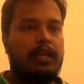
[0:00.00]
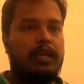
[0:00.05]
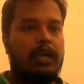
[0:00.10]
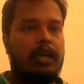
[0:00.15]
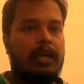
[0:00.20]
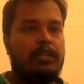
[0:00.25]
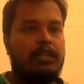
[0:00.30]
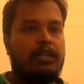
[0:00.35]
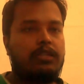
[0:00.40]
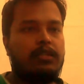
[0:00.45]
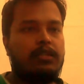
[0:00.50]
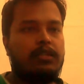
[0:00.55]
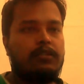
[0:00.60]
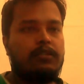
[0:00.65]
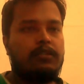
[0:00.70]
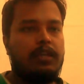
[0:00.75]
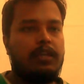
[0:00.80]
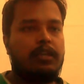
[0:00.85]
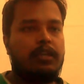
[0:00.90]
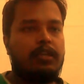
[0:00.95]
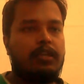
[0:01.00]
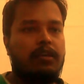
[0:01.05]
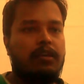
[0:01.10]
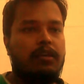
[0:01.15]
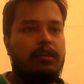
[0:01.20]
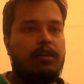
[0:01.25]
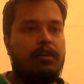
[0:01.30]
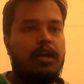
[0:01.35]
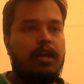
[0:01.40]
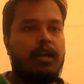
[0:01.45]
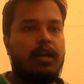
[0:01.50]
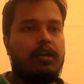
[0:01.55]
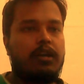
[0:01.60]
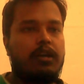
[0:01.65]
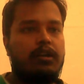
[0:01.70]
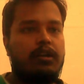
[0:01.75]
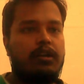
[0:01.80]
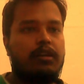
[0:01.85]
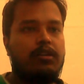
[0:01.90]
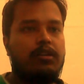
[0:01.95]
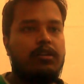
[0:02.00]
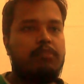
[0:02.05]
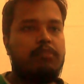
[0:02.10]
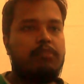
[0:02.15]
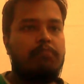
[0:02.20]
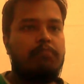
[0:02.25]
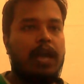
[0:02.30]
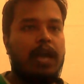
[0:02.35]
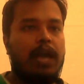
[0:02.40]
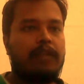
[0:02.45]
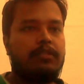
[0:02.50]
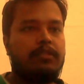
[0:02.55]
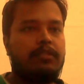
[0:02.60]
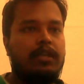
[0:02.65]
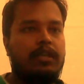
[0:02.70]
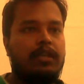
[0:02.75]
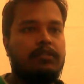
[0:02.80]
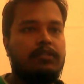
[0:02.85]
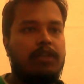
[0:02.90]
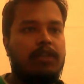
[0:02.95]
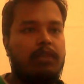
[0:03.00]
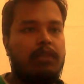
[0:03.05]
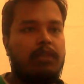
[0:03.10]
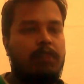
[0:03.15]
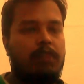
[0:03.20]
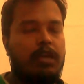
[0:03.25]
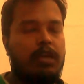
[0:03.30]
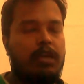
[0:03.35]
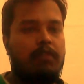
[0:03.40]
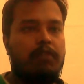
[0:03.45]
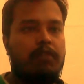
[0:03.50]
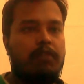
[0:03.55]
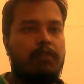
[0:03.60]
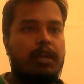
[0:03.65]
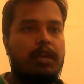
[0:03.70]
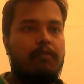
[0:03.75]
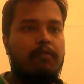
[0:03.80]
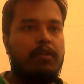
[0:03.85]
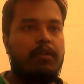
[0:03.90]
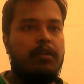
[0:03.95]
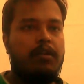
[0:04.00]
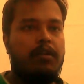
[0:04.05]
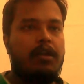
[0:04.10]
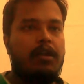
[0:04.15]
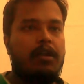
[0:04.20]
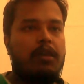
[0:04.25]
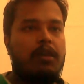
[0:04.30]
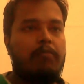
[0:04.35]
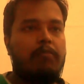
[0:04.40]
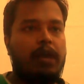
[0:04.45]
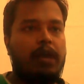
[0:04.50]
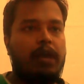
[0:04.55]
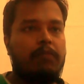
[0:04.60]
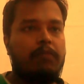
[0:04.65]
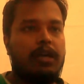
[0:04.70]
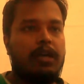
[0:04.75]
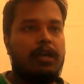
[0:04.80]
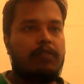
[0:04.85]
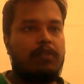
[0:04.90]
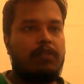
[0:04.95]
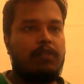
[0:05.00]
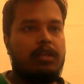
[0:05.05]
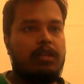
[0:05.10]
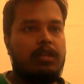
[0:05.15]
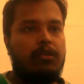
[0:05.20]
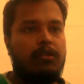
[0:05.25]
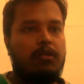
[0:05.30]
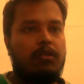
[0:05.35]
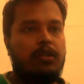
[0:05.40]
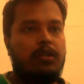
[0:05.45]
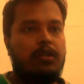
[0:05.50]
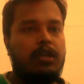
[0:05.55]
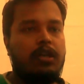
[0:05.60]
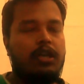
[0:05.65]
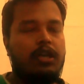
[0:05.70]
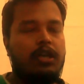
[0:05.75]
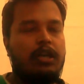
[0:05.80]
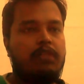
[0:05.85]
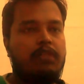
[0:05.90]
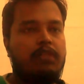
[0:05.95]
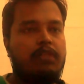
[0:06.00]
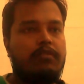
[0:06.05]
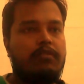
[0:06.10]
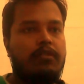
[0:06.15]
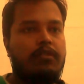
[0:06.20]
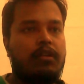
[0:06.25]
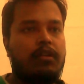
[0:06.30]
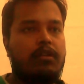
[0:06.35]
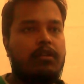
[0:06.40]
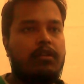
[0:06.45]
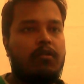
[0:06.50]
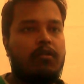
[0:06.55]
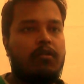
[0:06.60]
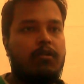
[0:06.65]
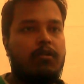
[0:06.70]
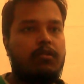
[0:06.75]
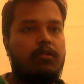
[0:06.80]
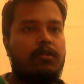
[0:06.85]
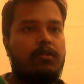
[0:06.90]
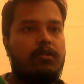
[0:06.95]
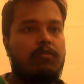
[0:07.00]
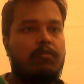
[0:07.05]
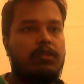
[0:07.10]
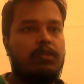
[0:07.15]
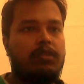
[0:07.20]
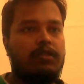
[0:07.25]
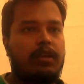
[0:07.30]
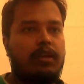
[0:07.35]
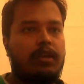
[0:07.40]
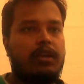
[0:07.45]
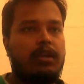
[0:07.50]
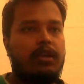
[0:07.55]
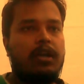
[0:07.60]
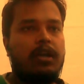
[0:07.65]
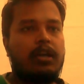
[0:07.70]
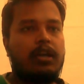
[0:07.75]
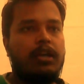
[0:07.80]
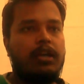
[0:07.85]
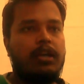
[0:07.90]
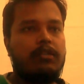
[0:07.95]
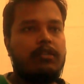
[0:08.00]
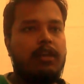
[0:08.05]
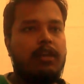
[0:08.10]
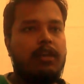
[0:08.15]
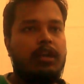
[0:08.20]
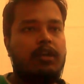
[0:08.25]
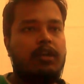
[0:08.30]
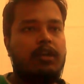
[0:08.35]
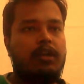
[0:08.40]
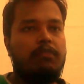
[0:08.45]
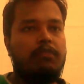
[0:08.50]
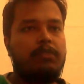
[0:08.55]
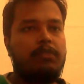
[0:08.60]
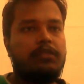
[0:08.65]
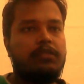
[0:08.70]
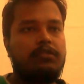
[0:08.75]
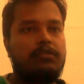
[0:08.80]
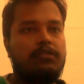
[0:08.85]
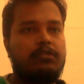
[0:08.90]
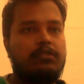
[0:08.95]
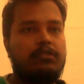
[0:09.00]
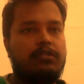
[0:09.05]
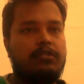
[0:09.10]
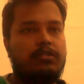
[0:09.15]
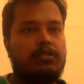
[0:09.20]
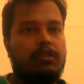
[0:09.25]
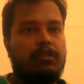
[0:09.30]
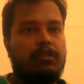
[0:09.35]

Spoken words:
attack the center and Black's king side, wherever Black may castle either on the king side or on the queen side. King side means